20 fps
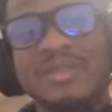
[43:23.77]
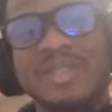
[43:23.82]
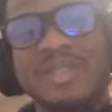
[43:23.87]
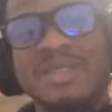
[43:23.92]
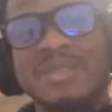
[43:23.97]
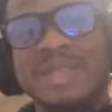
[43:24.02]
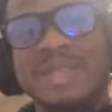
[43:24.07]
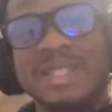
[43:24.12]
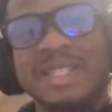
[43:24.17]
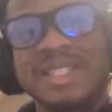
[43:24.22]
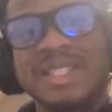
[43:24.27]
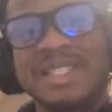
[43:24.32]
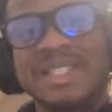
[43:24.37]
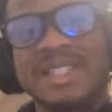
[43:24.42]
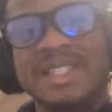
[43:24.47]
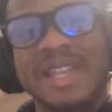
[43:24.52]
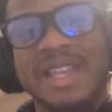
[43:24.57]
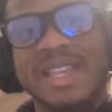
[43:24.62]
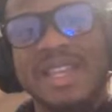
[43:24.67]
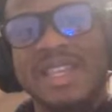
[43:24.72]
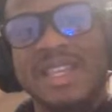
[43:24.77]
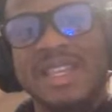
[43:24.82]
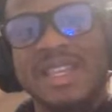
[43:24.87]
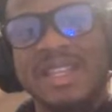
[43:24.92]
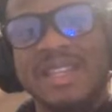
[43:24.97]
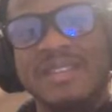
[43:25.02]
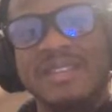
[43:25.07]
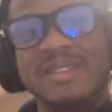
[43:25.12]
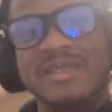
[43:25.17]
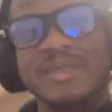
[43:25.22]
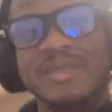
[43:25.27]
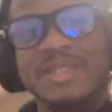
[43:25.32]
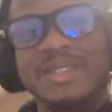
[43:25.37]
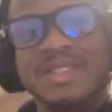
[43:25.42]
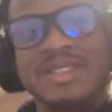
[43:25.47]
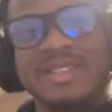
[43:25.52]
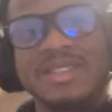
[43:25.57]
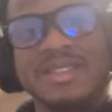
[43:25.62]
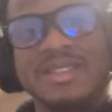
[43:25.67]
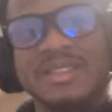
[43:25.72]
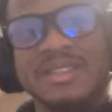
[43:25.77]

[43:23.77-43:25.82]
to be listed at any other position.